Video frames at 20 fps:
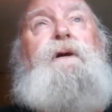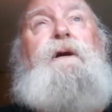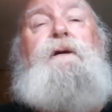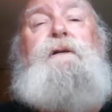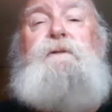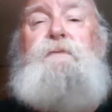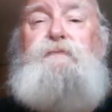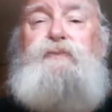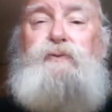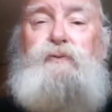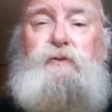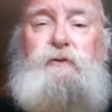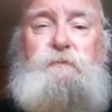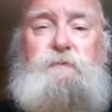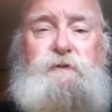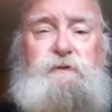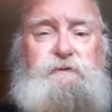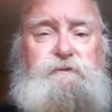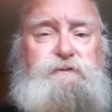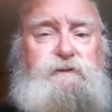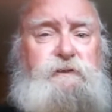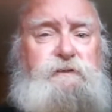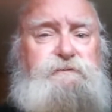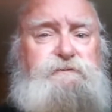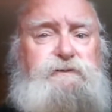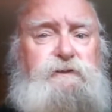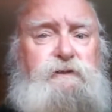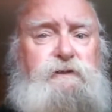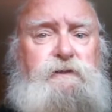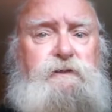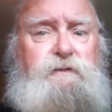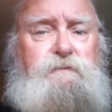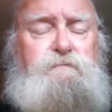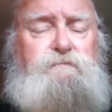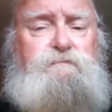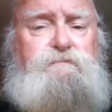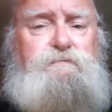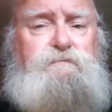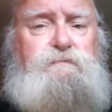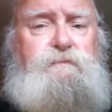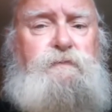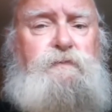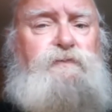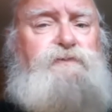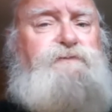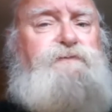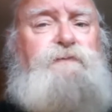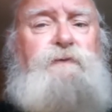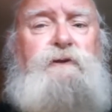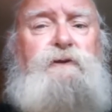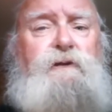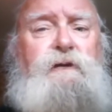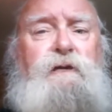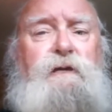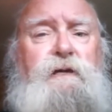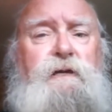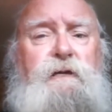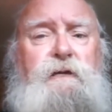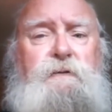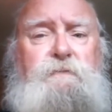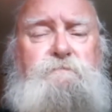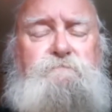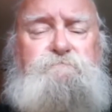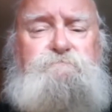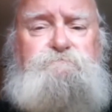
unemployment at that time was very high.